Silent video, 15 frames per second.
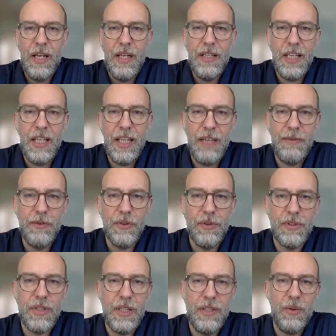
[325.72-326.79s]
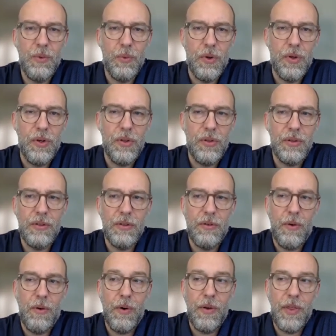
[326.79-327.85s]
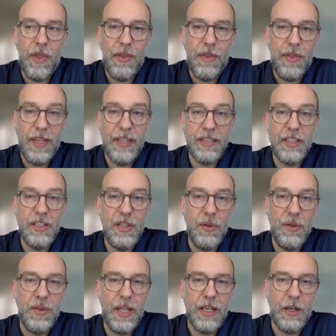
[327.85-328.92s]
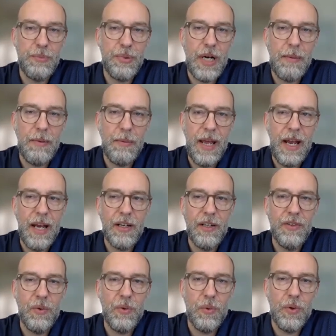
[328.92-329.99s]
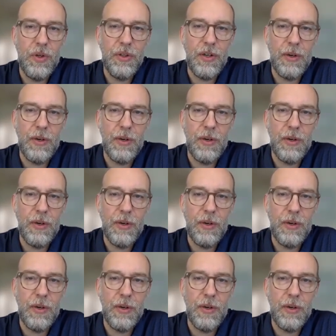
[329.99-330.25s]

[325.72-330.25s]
the evils in the world, or the things that you think are problematic in the world,